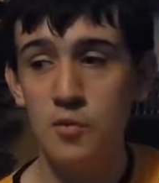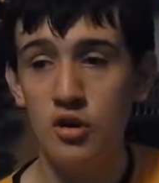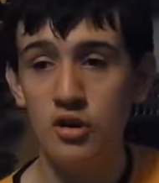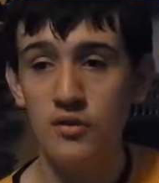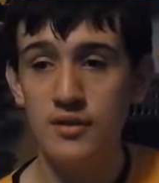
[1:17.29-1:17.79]

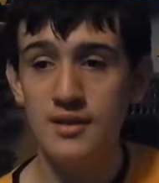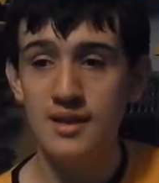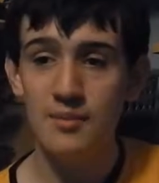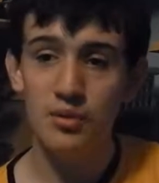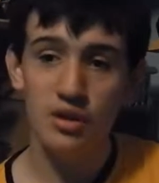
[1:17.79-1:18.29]
wandered through the
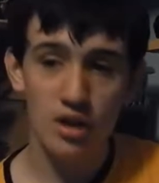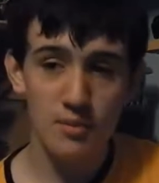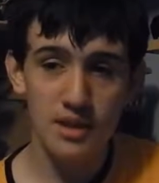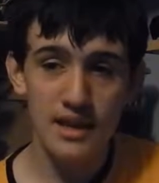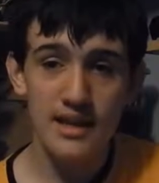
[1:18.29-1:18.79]
temporal
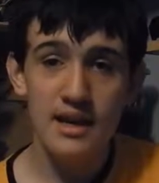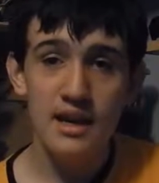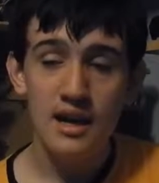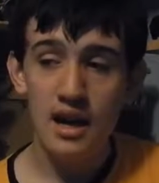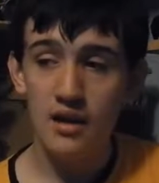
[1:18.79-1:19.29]
anomaly
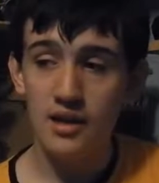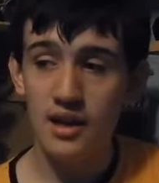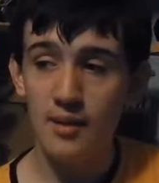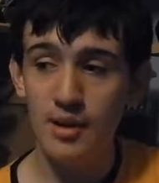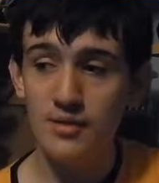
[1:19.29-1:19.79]
and have
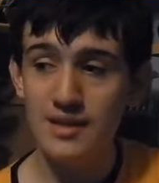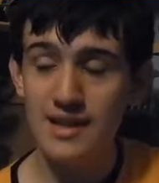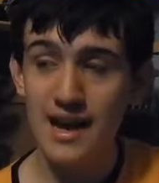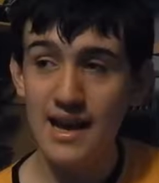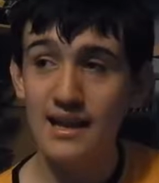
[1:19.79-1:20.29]
come under
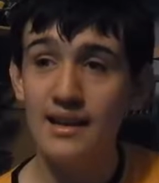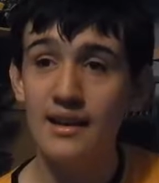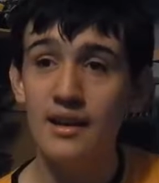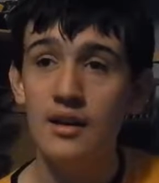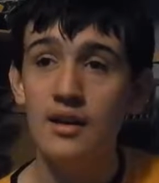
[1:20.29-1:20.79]
attack,